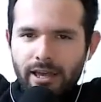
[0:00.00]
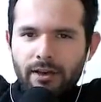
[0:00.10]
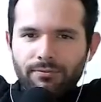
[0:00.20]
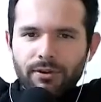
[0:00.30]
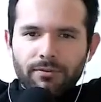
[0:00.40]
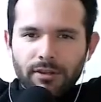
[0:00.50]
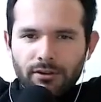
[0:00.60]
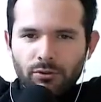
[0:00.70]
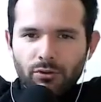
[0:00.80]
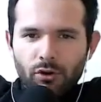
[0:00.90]
Have fun over there
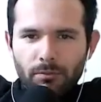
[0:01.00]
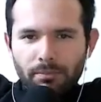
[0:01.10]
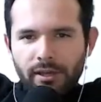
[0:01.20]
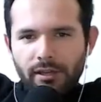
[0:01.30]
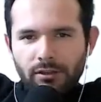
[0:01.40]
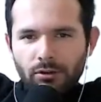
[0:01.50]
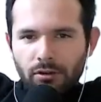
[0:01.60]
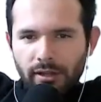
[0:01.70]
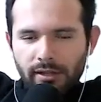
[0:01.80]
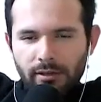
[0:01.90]
in New York playing the
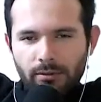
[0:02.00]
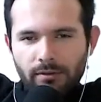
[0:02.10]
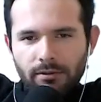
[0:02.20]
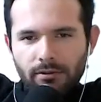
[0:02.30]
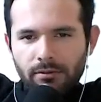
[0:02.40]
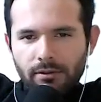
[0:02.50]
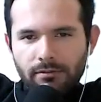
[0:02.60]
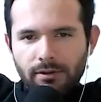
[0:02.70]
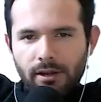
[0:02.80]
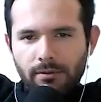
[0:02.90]
ukulele or whatever you're doing. I
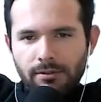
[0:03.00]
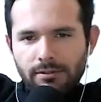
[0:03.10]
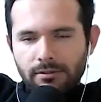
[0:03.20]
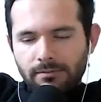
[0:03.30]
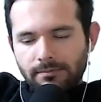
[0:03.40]
forgot what he's doing.